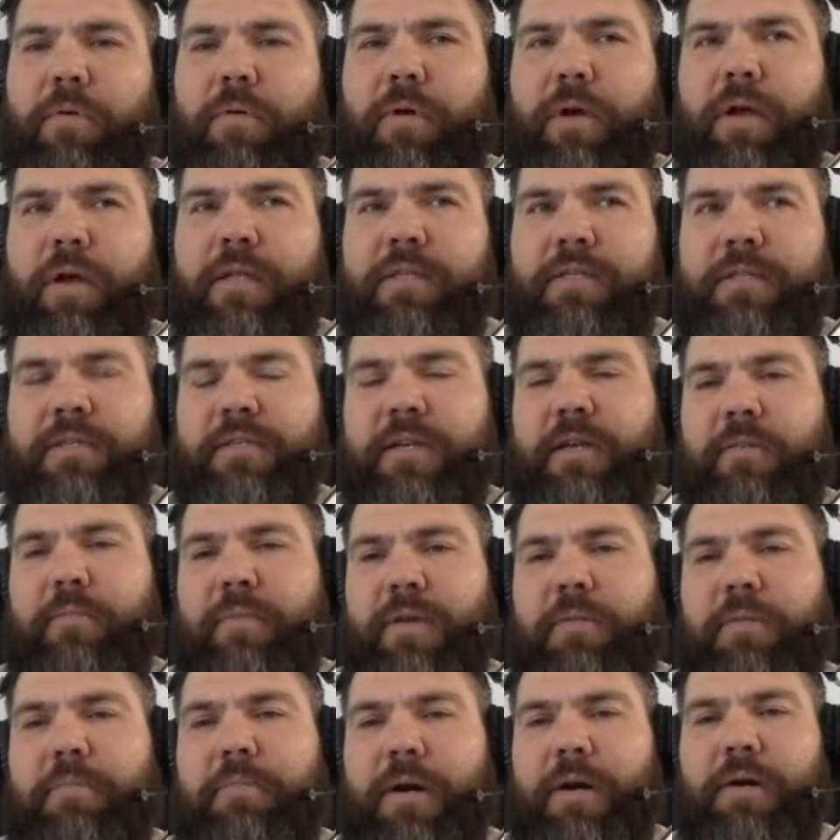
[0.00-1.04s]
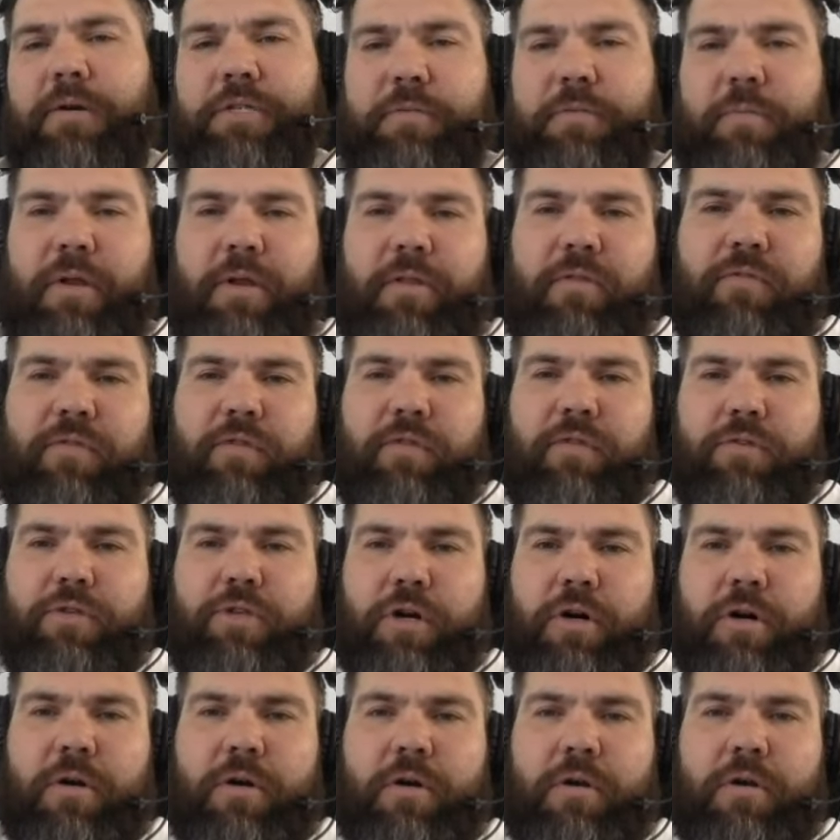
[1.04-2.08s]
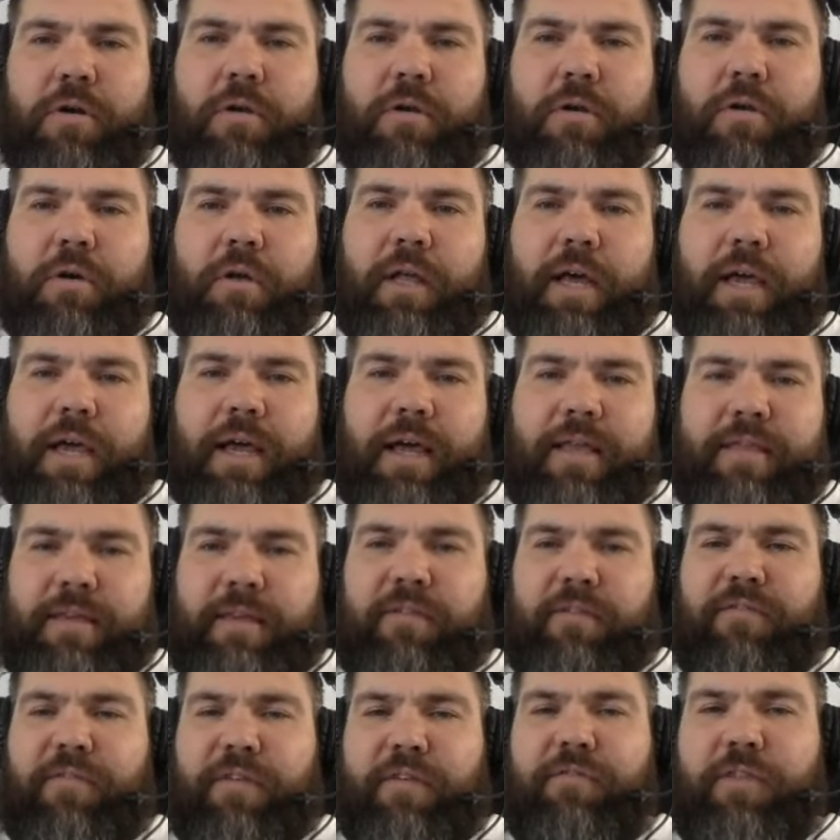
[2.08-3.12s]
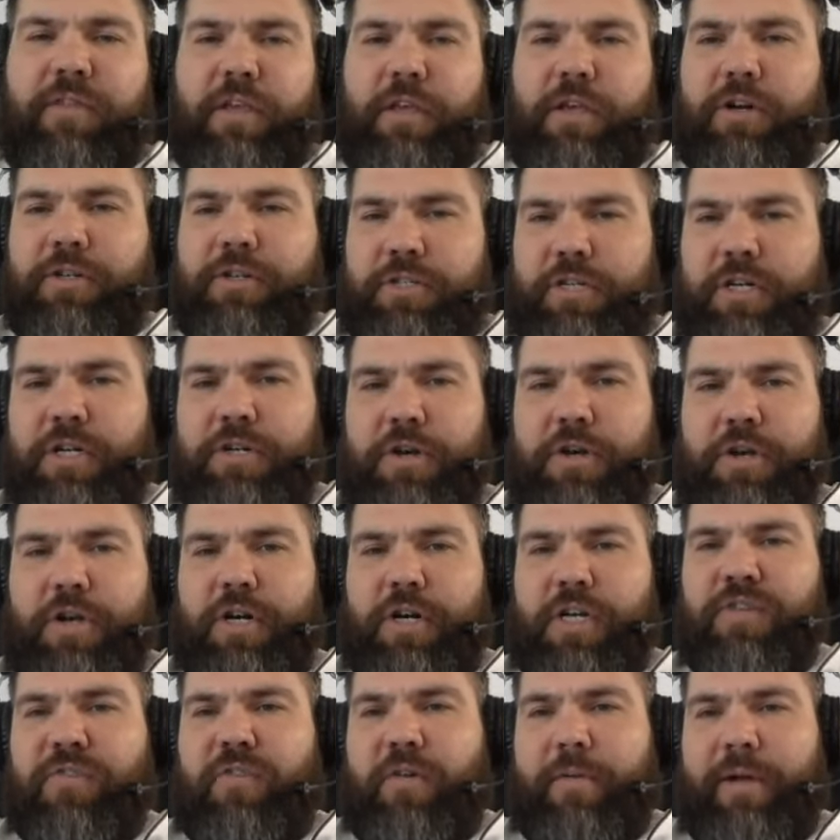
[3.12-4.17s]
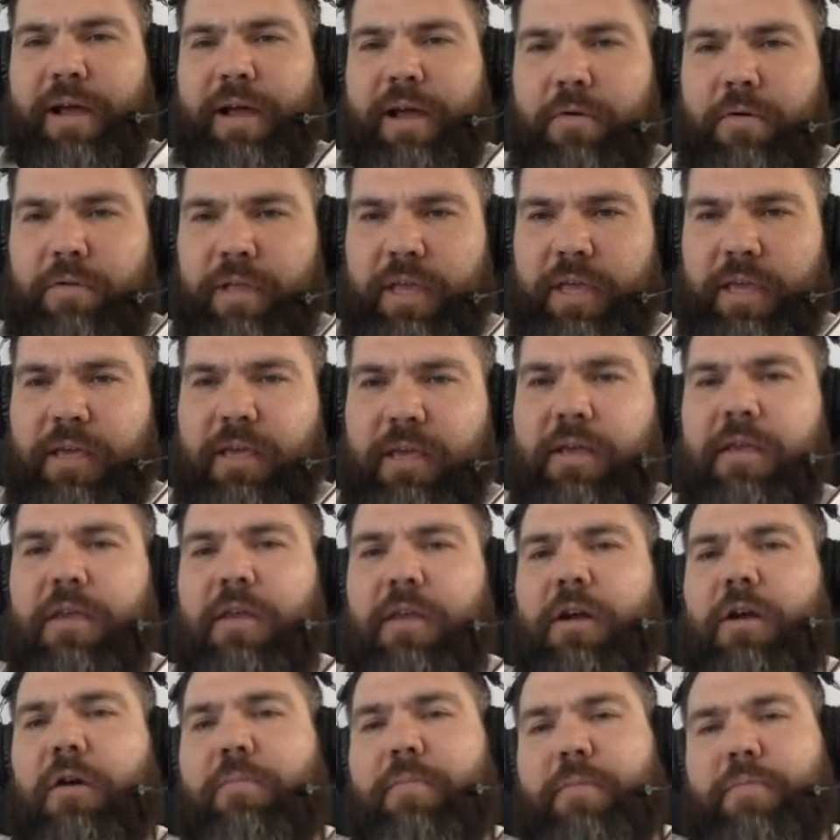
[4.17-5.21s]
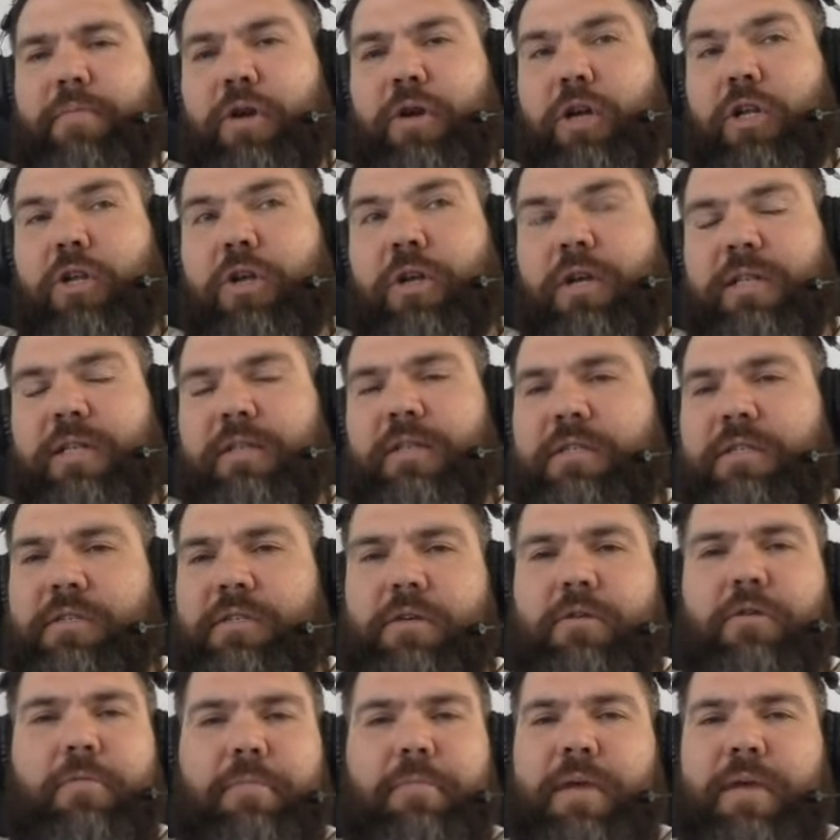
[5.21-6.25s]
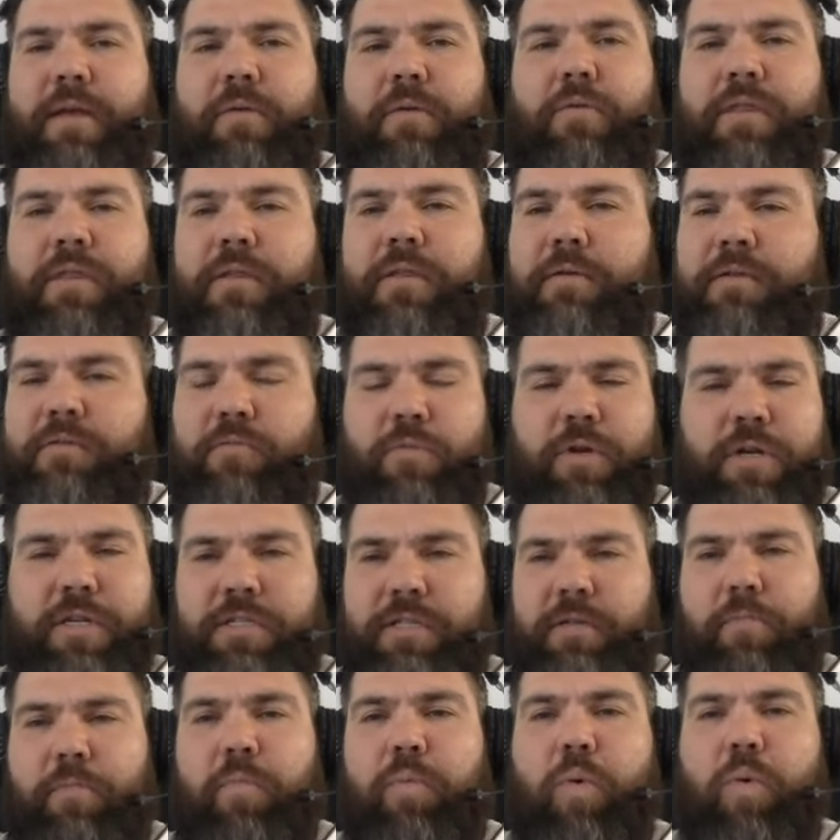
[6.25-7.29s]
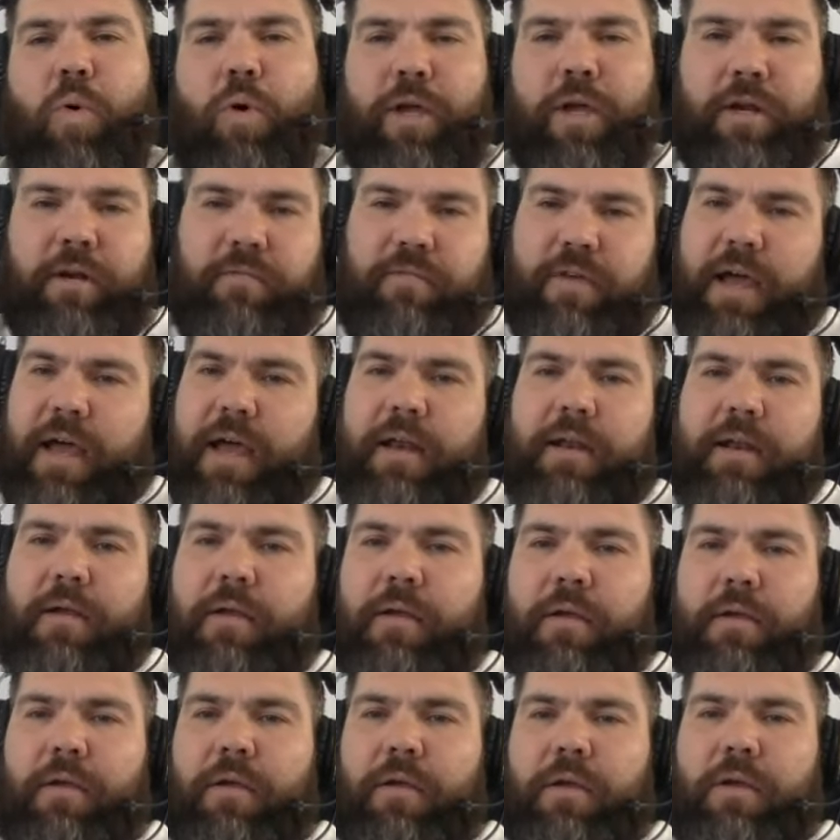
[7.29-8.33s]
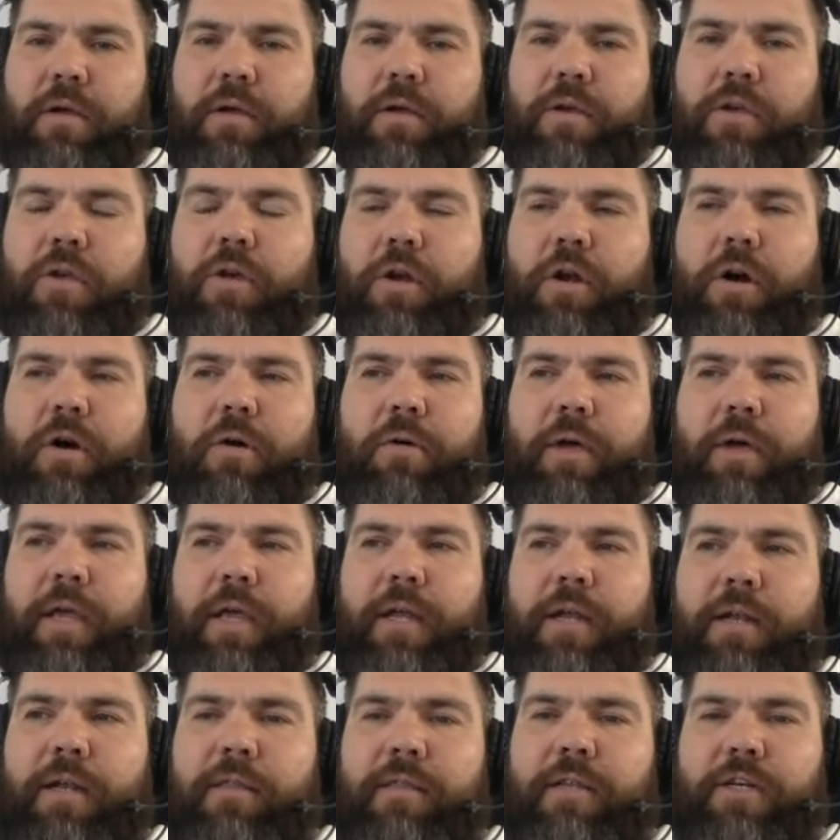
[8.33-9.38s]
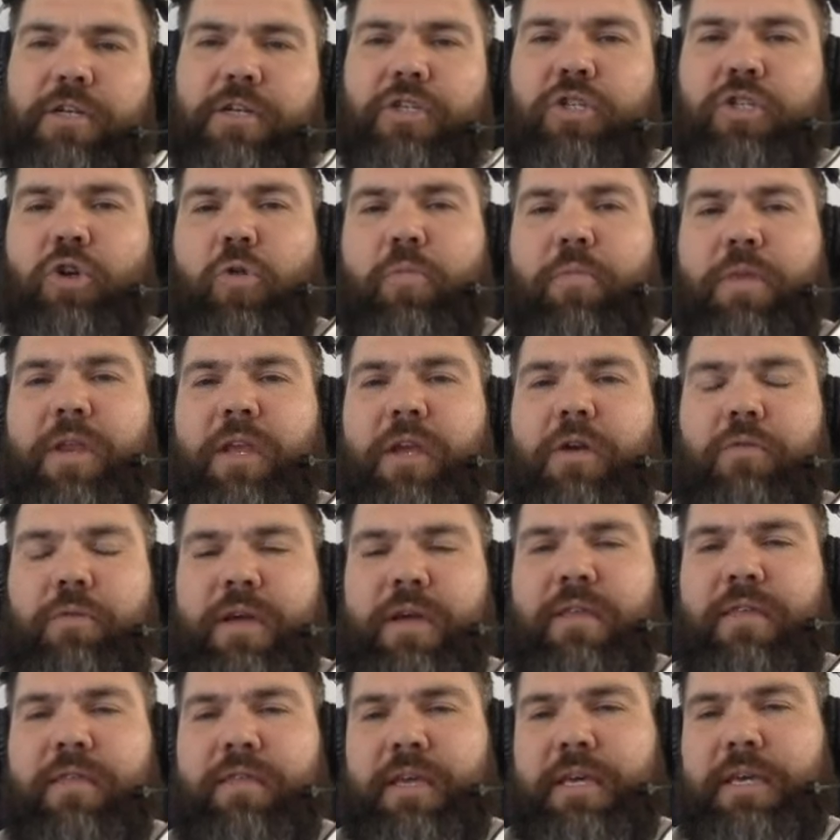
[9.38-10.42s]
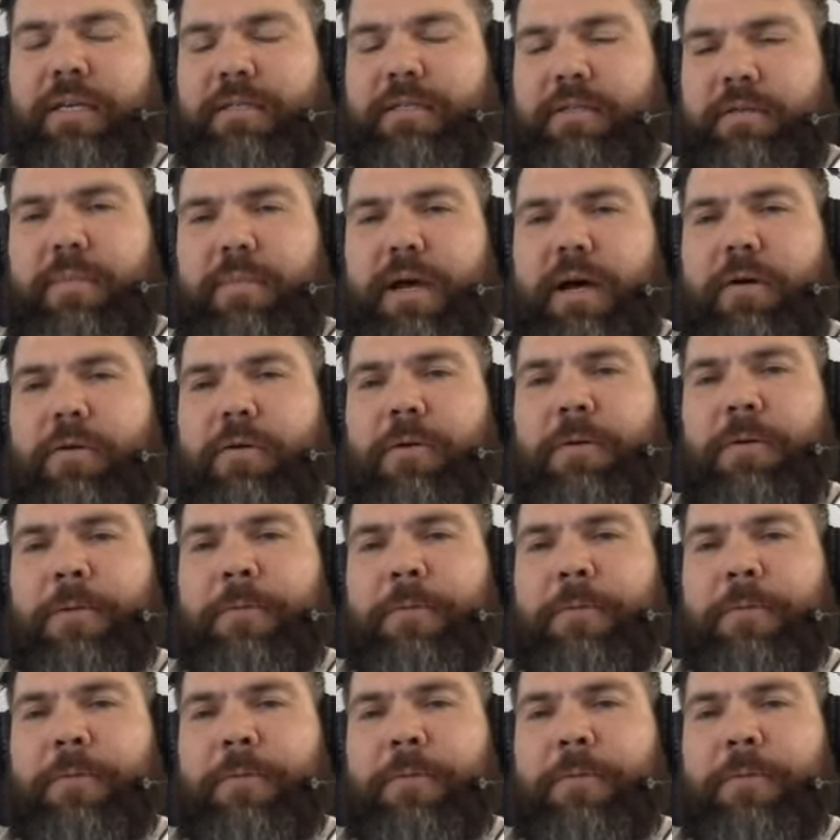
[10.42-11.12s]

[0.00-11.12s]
it's just going to be an embarrassment in the future. Like I think 50 years, 100 years from now, like you know, people are going to look at this and go, "Man, what does what is the point of that?" You know, and there's so many great things about